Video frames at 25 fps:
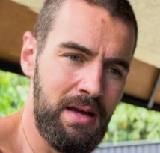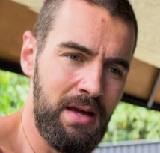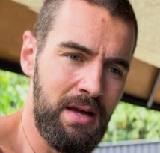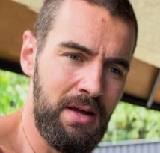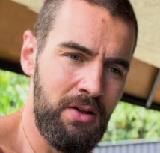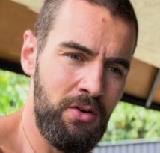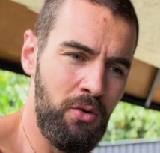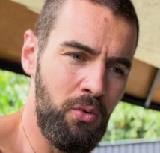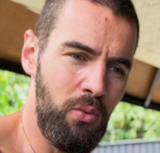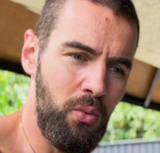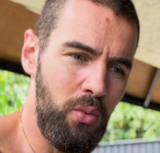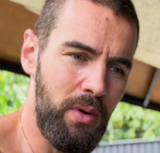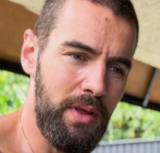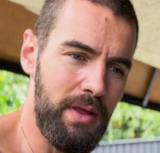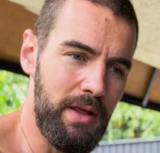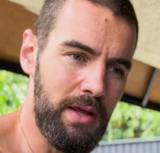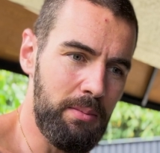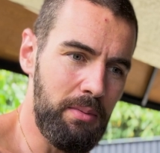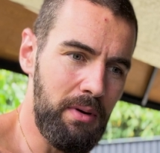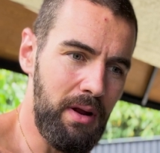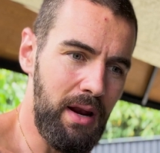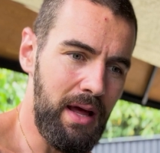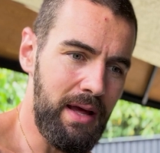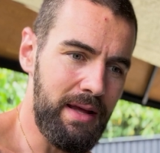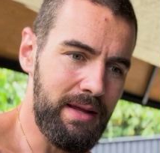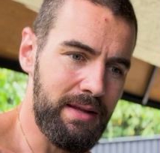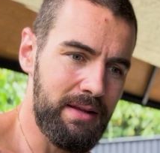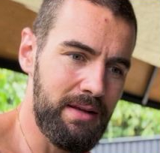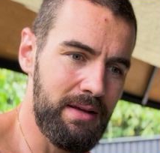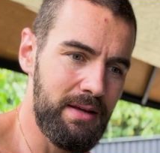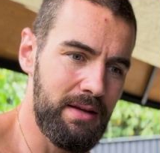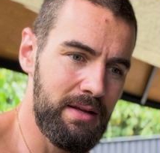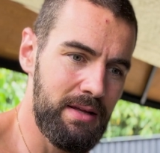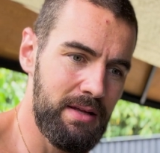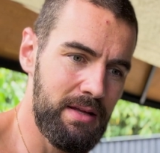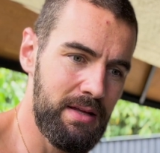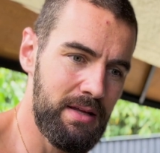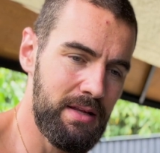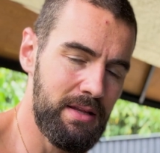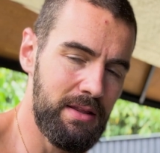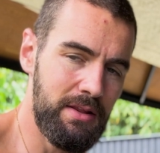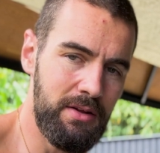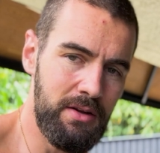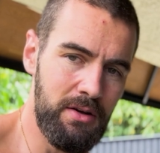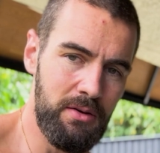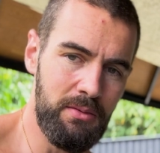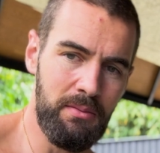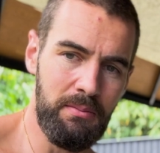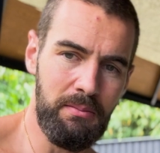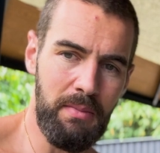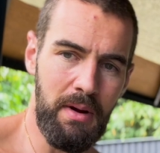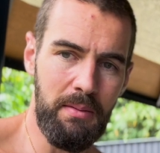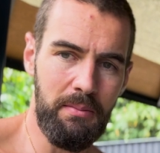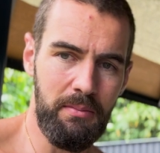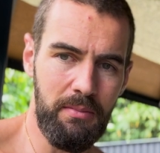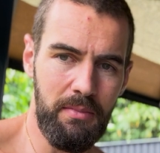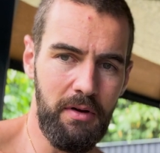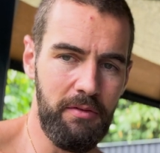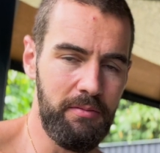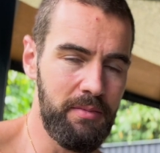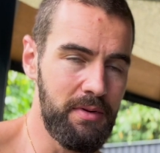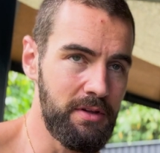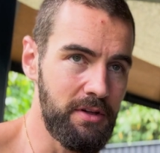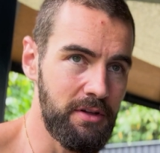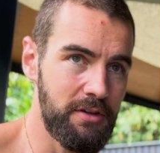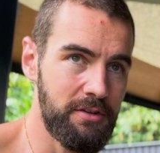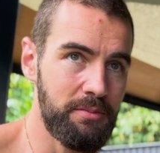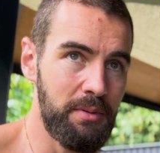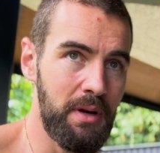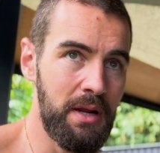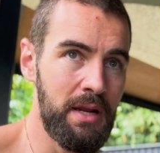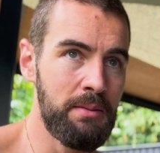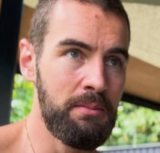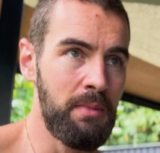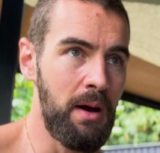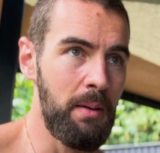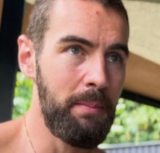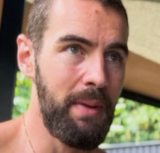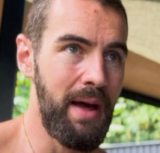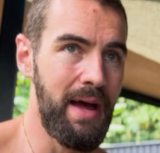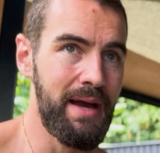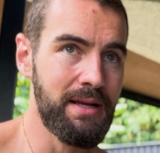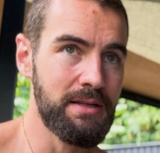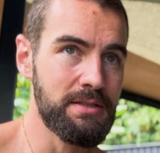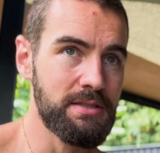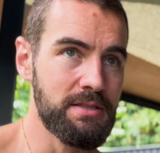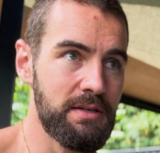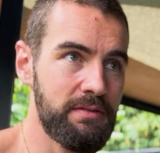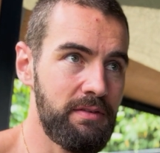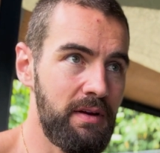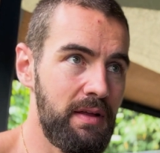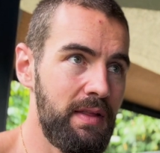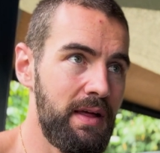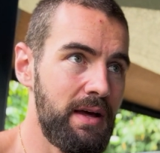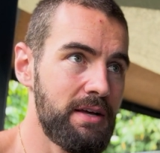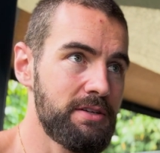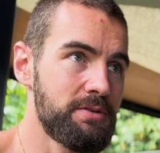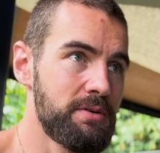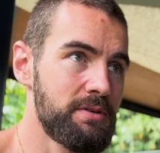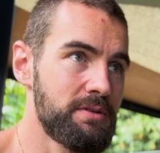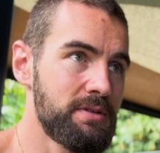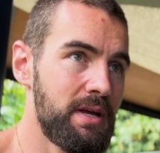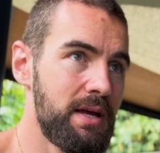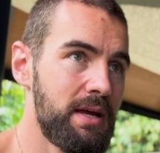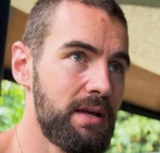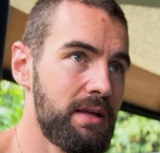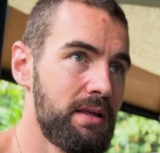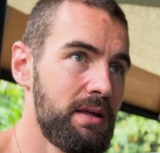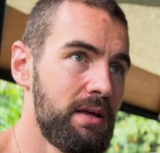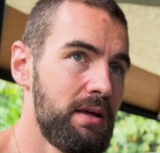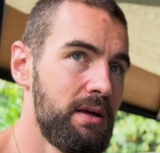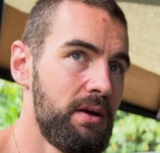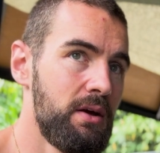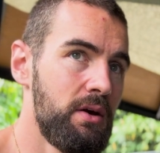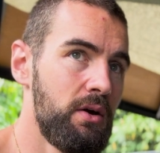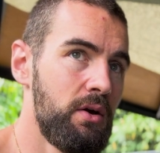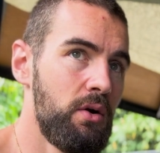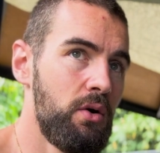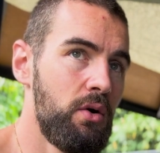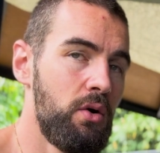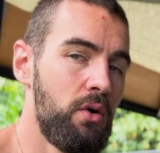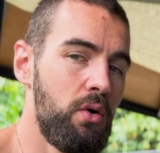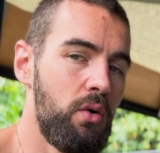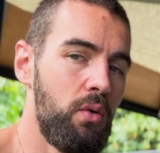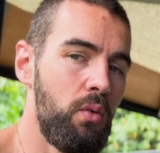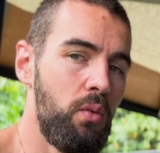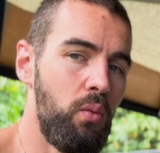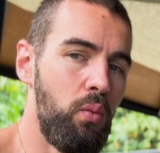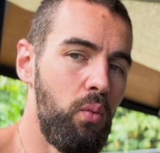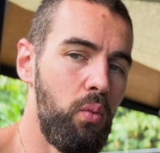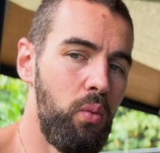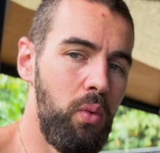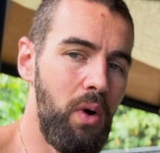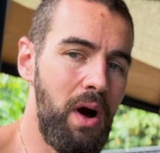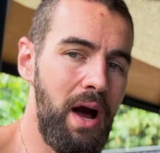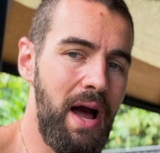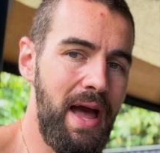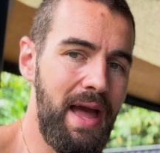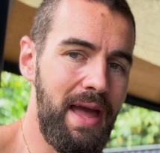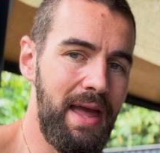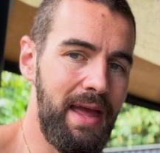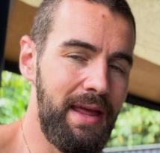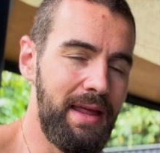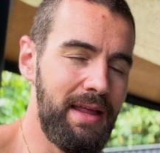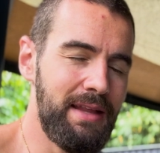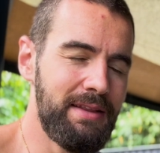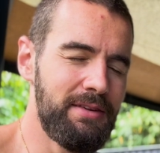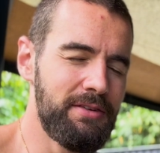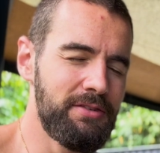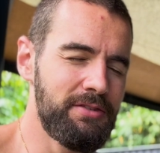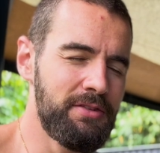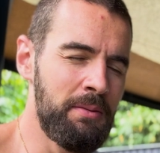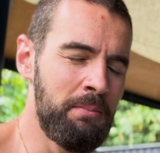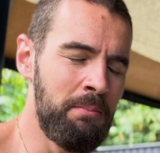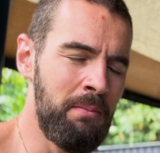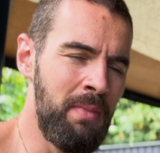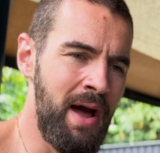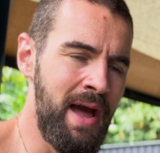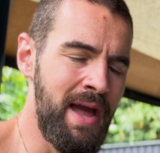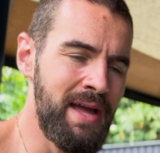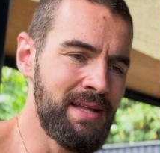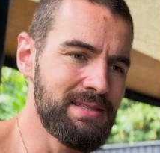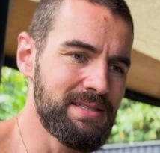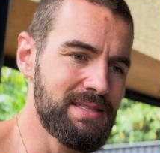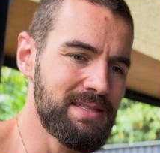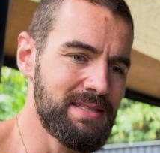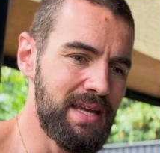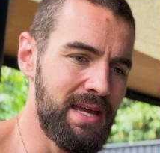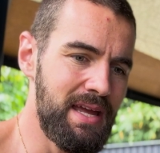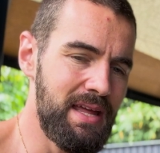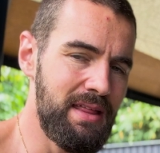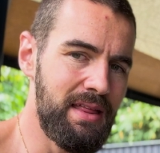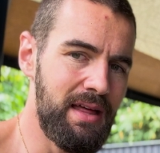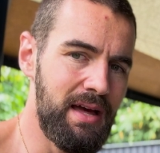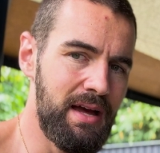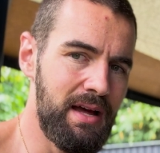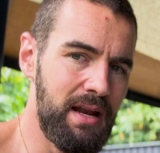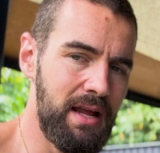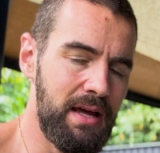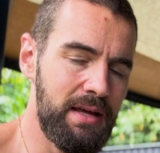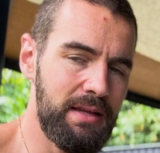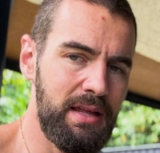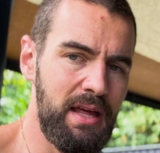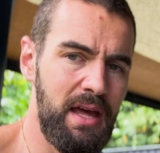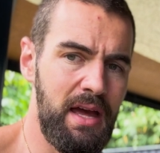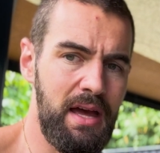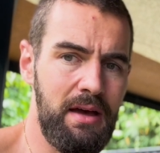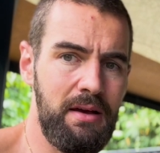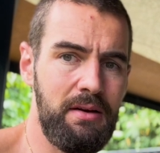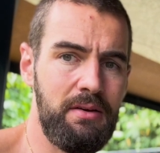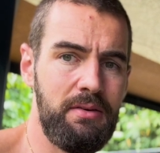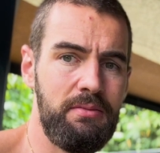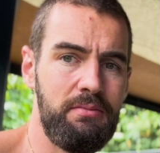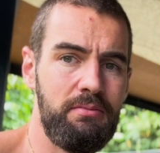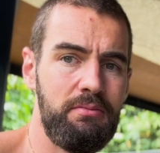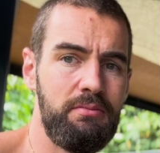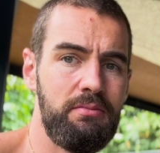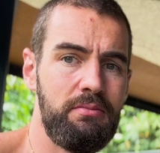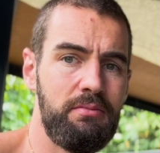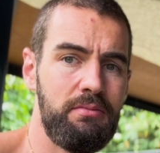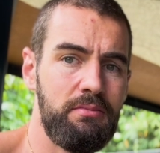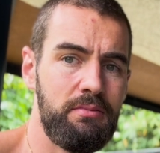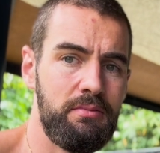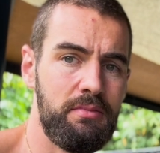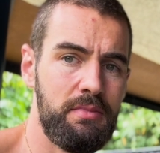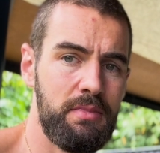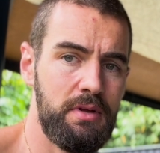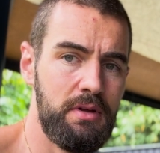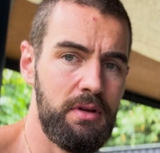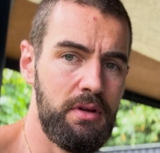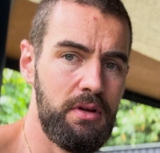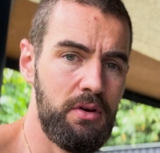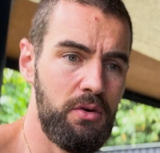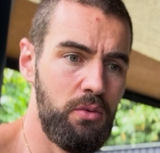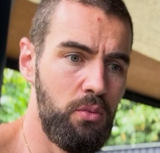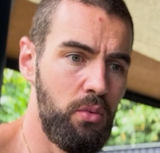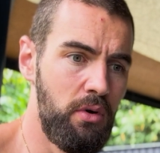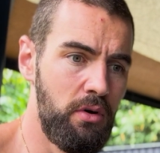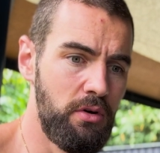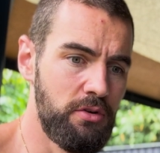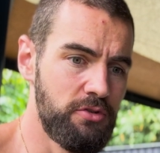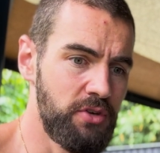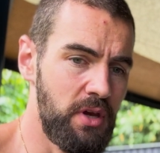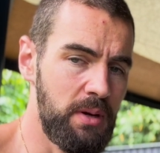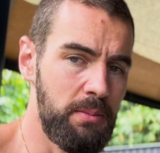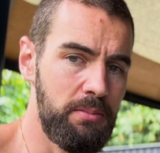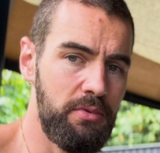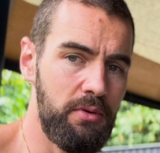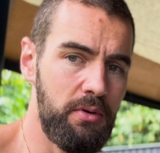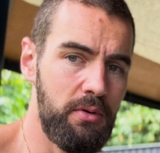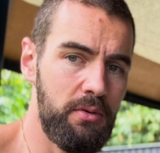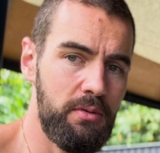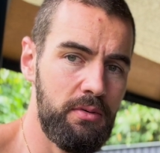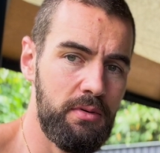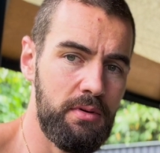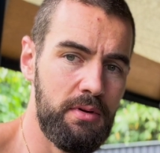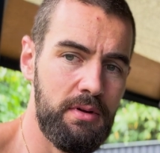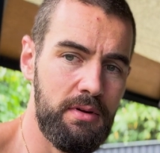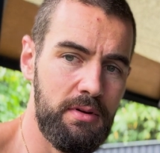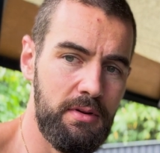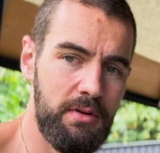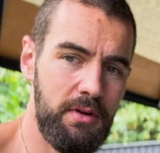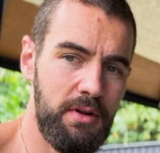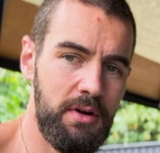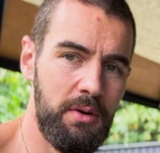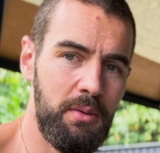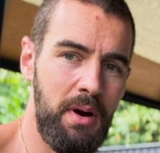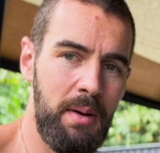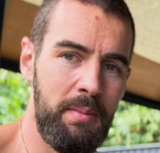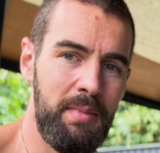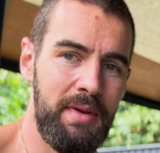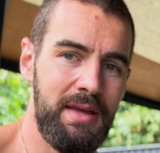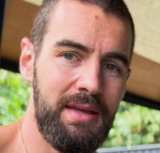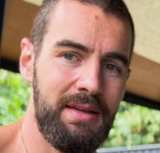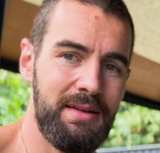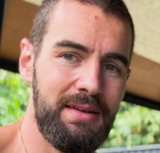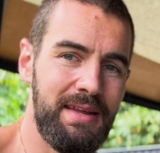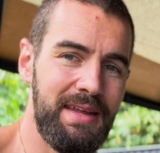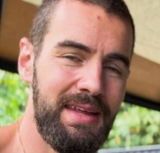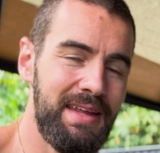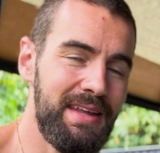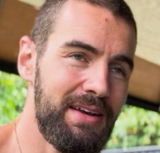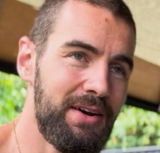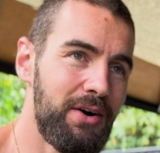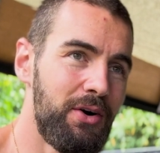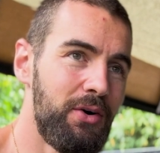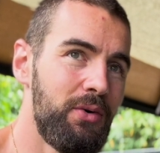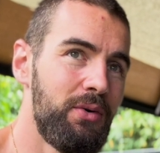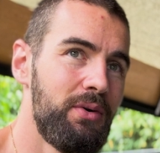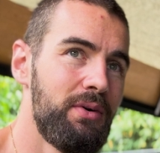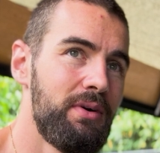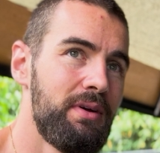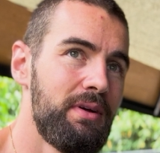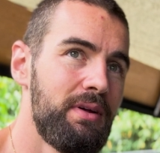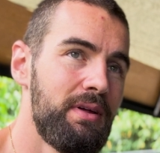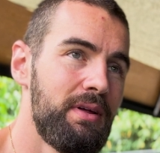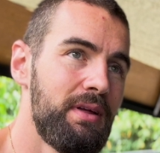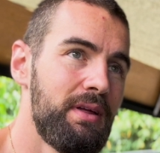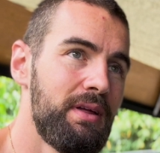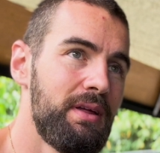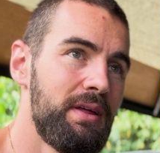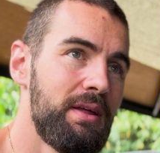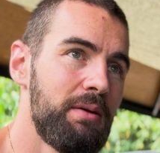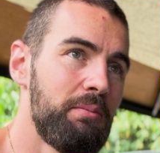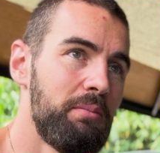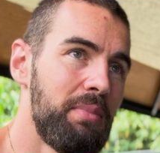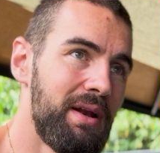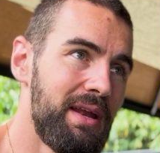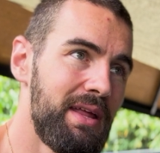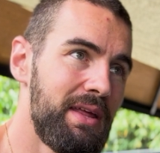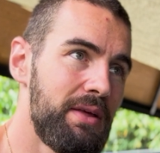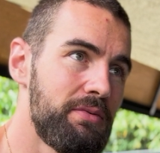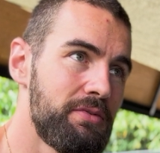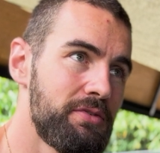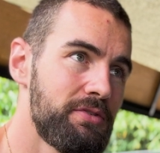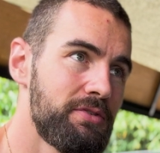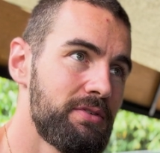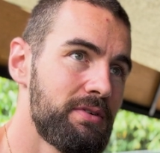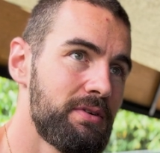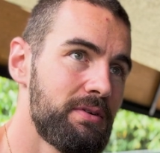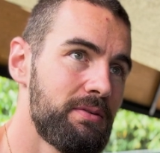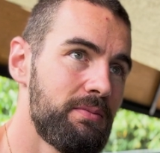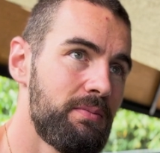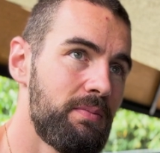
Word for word: Not weak, but like, you know, my, I've been explaining my back and stuff like that, so it's like, why does the mind say that? Like, yeah, we're in shape though. You know what I mean? Ego, beliefs.